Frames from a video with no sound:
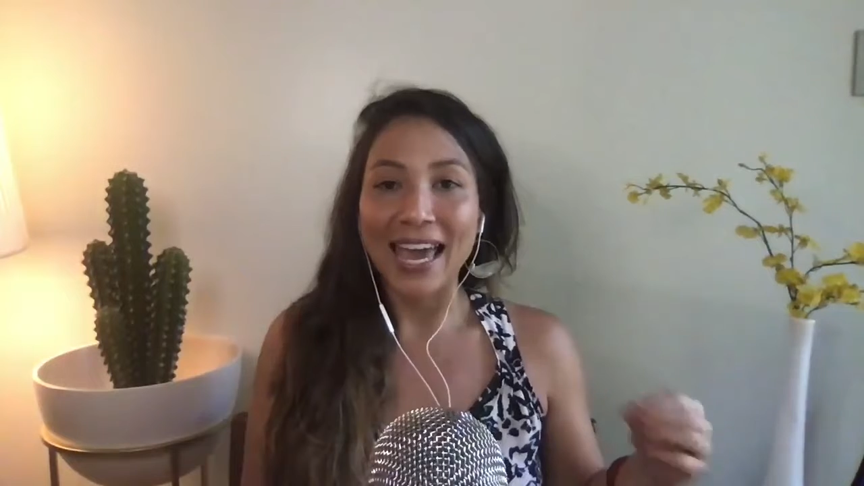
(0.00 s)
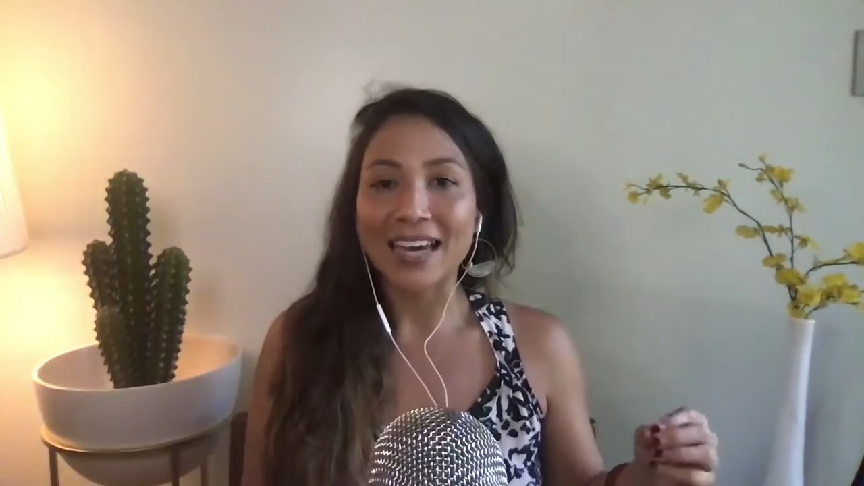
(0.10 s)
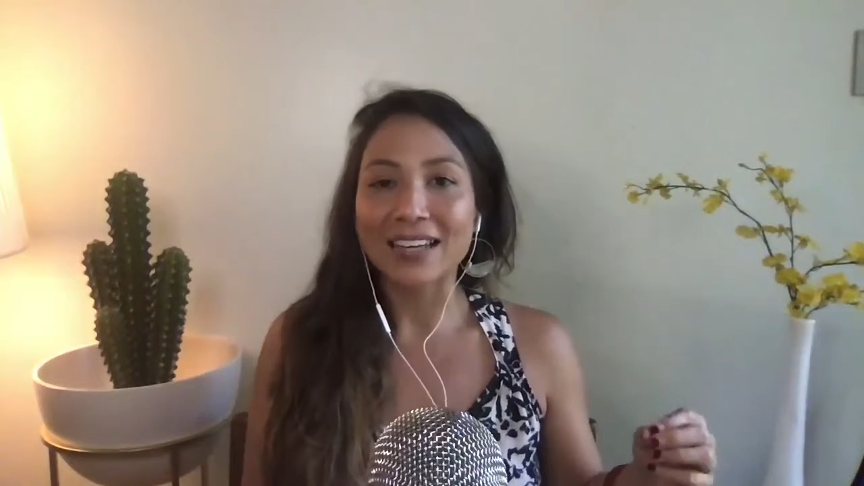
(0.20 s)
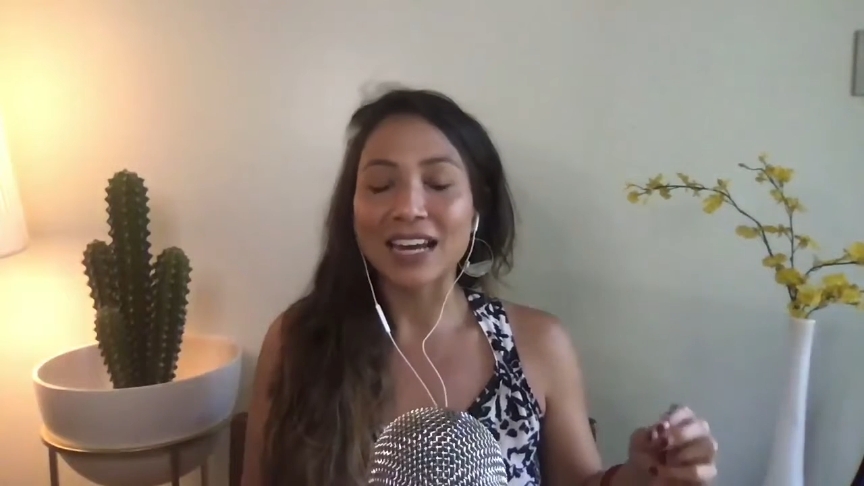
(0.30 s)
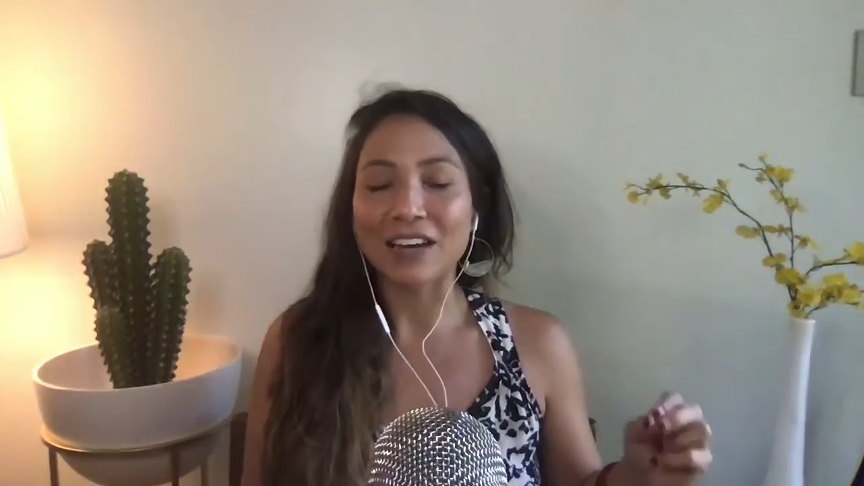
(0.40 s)

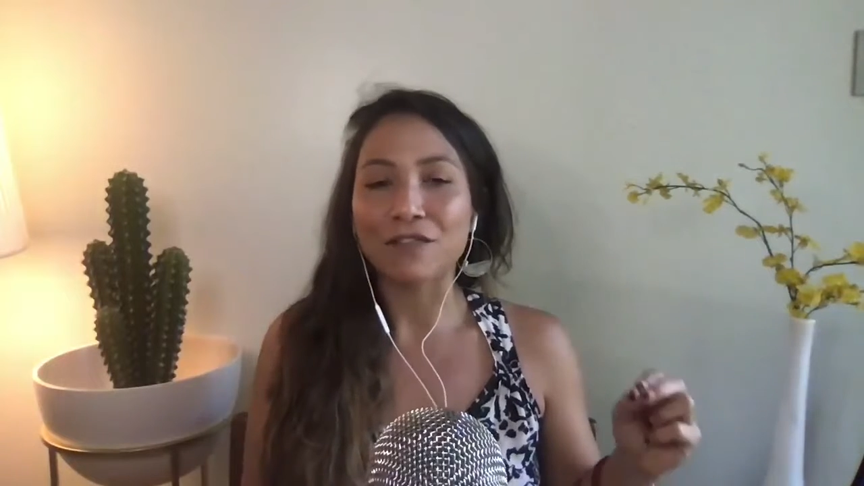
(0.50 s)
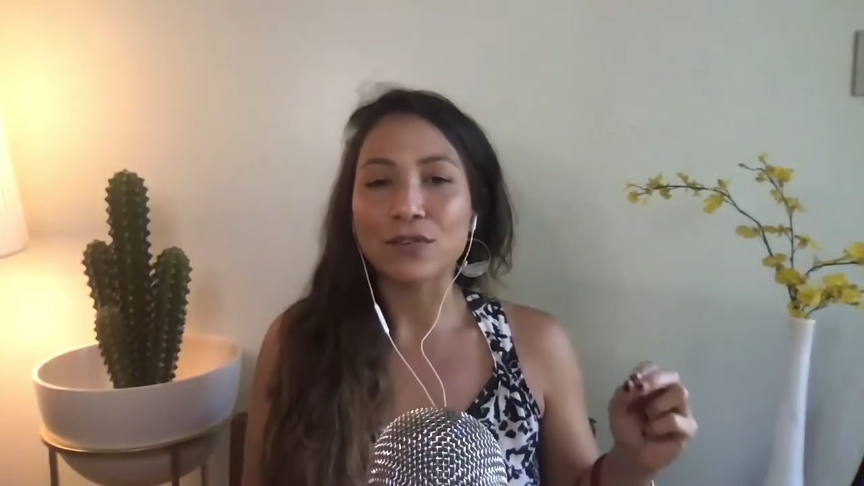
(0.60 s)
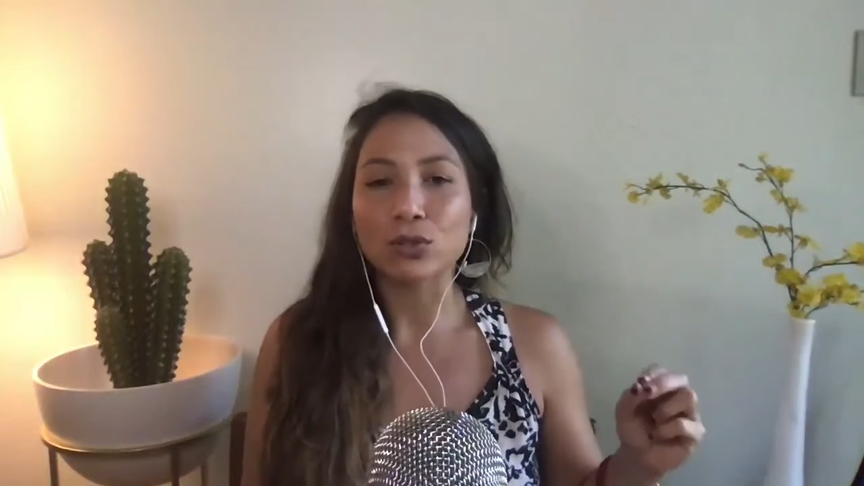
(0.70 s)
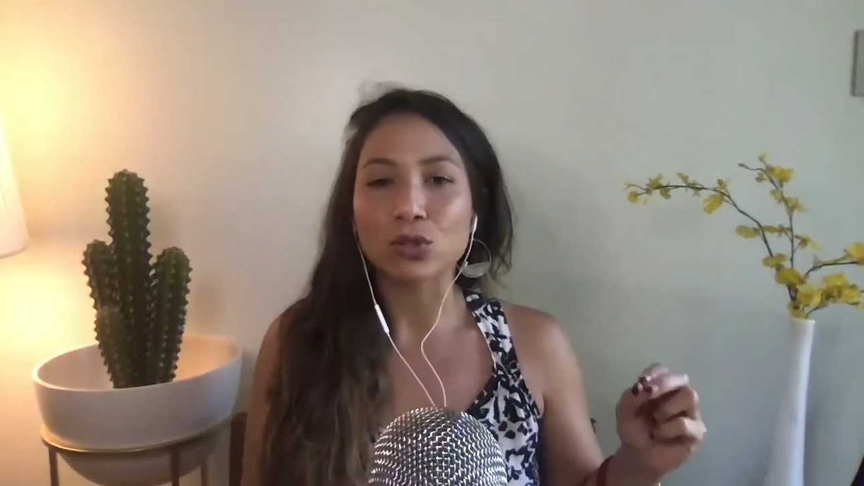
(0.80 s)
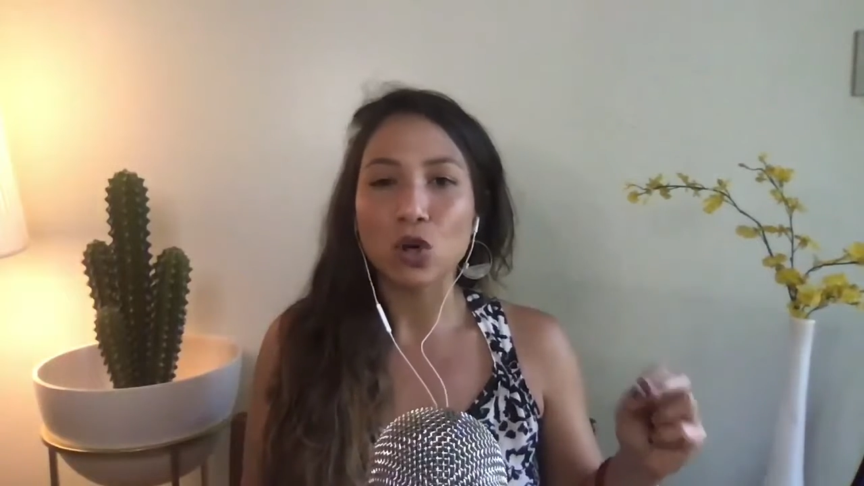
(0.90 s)
And I
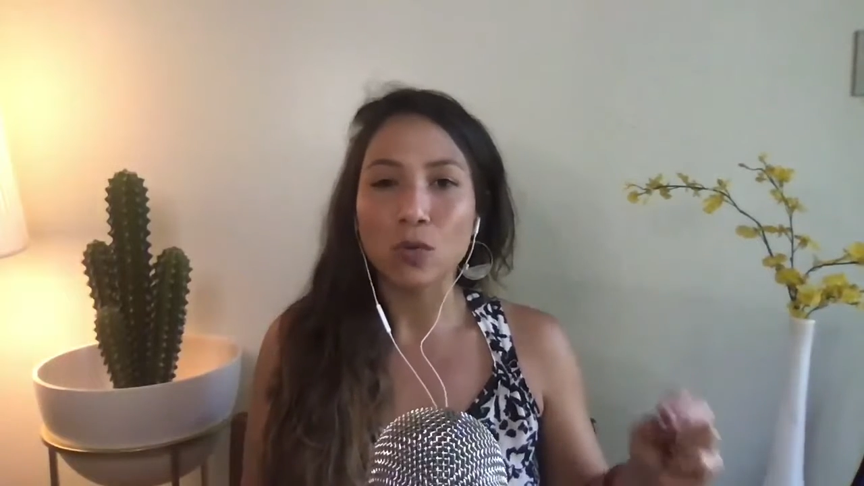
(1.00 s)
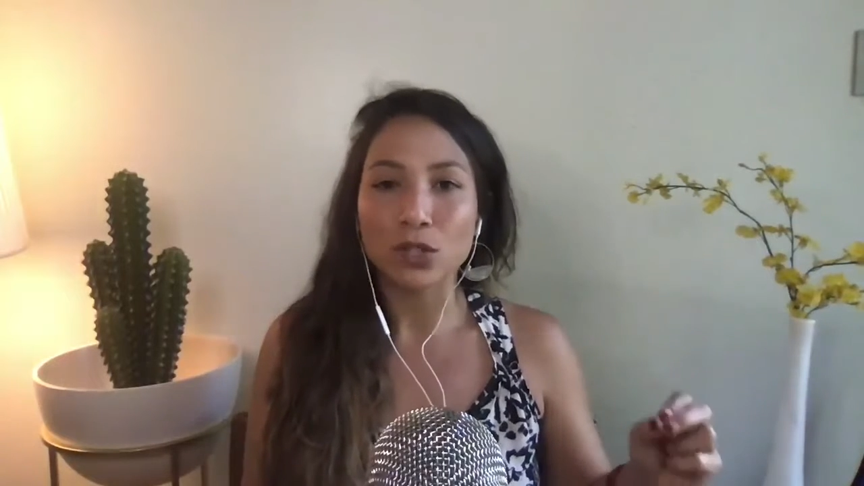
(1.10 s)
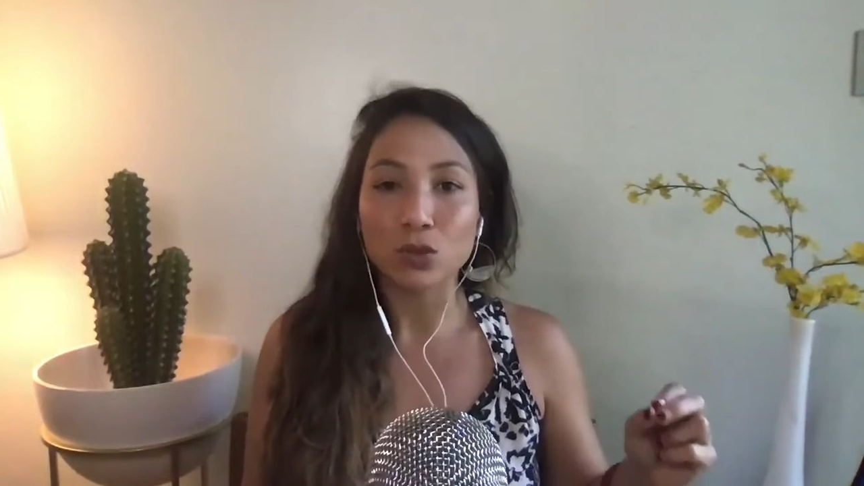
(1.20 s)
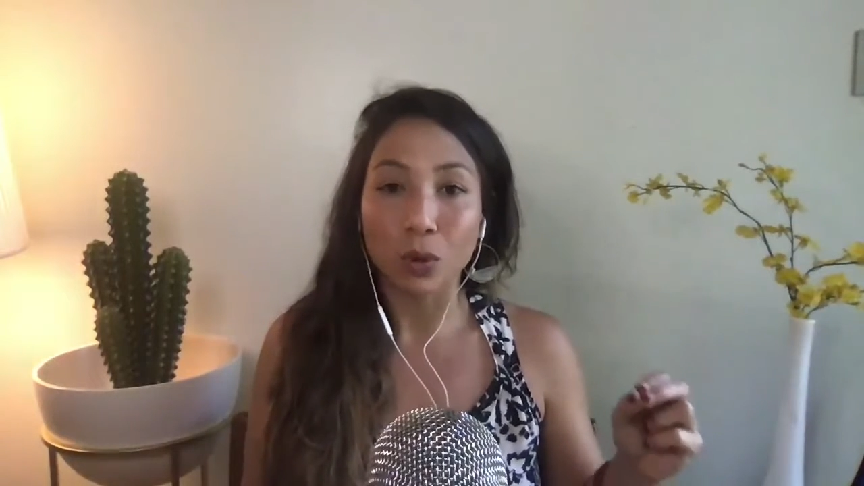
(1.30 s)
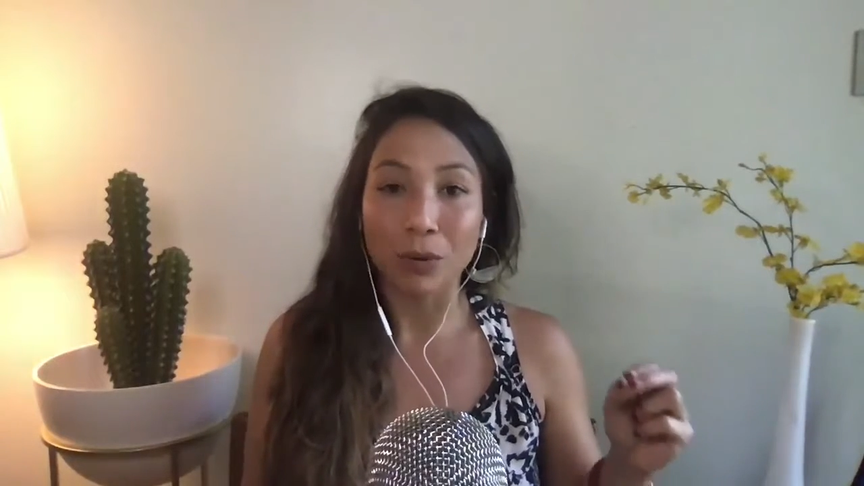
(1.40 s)
feel so
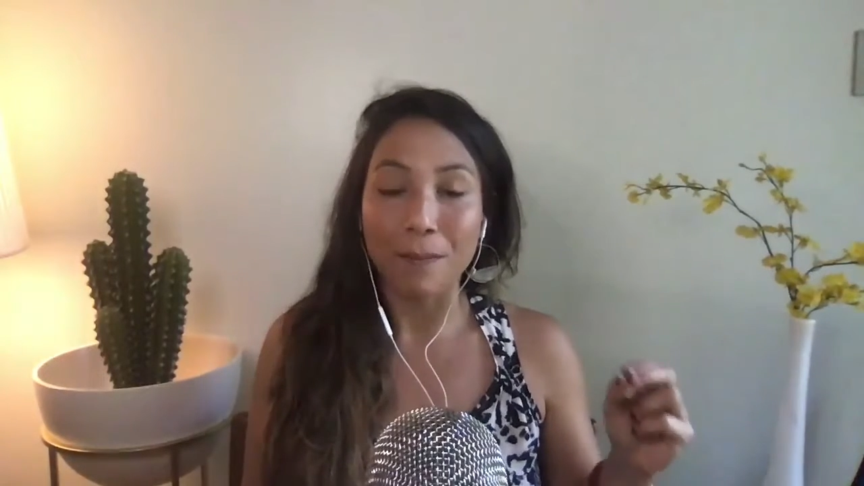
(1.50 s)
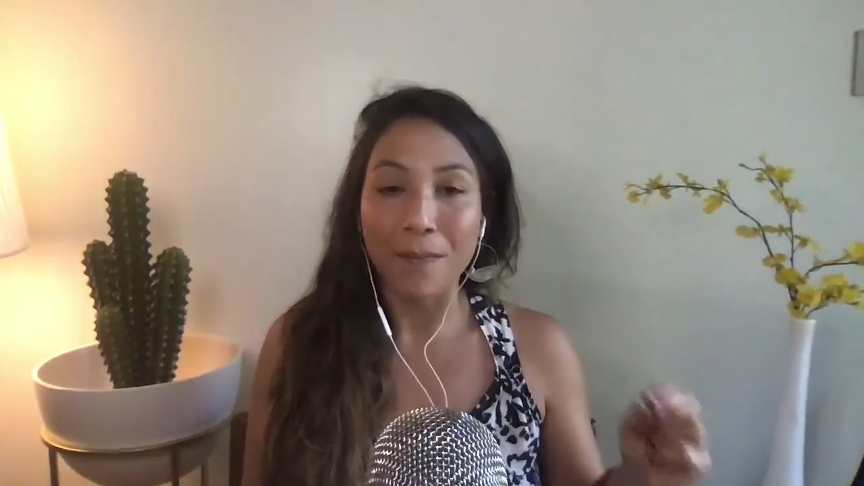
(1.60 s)
much more